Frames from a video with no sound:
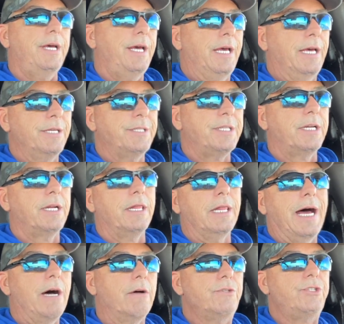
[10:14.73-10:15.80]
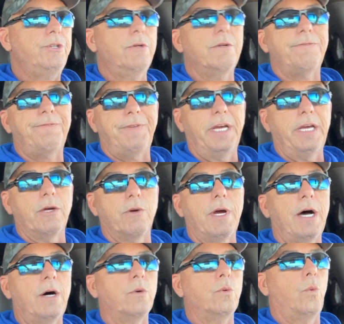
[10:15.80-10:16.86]
is it allows you to figure
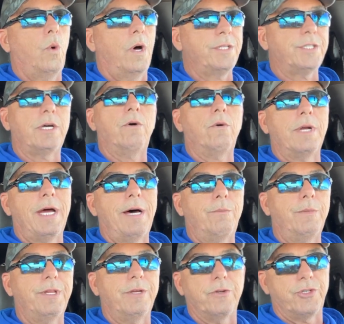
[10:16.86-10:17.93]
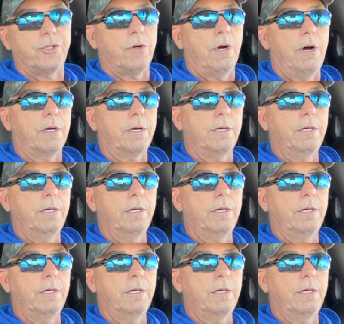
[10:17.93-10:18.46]
out what's going on with your truck,